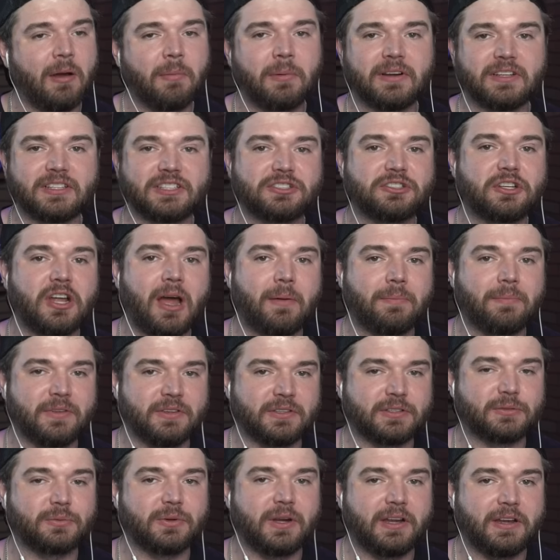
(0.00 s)
I'm gonna stop
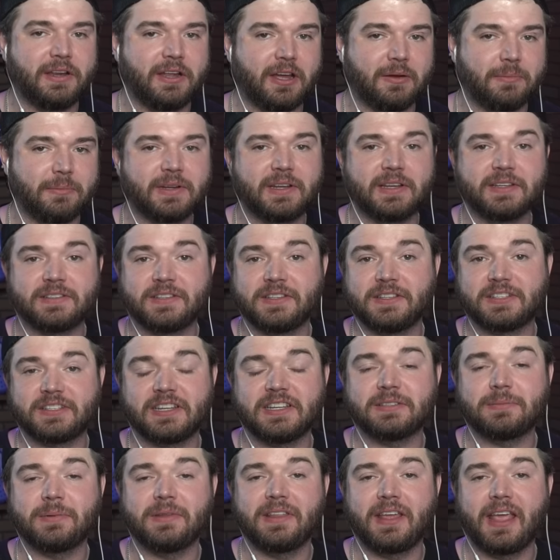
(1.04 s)
this right now because this
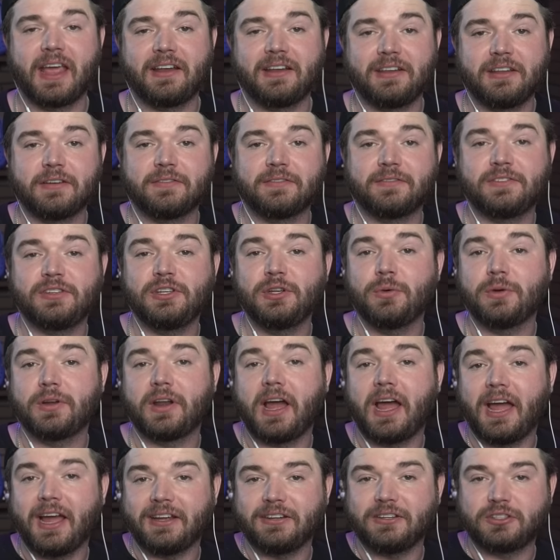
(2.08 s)
gives me the idea of you and
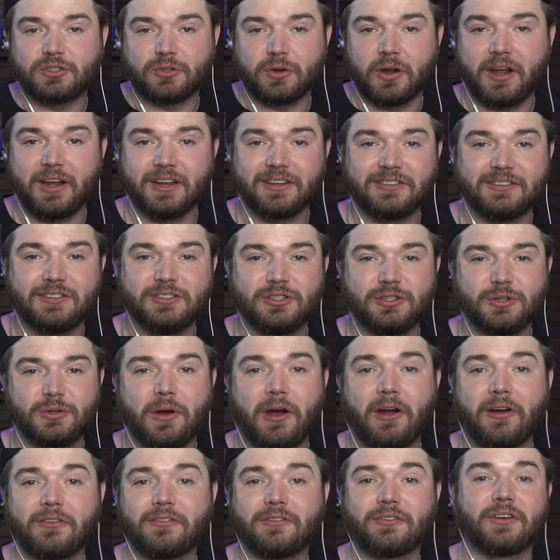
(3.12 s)
I trying to do
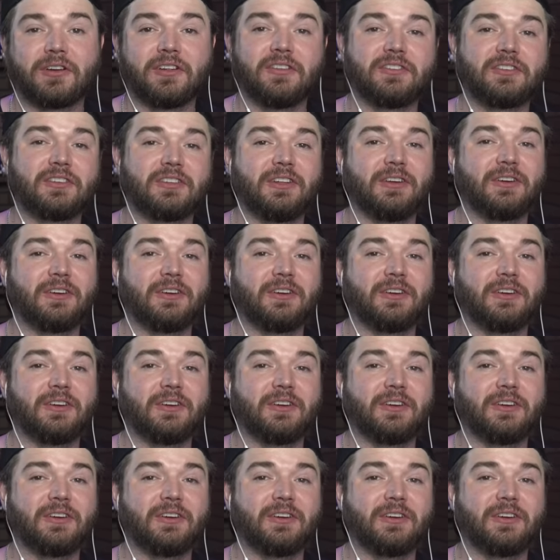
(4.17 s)
our friends' oh.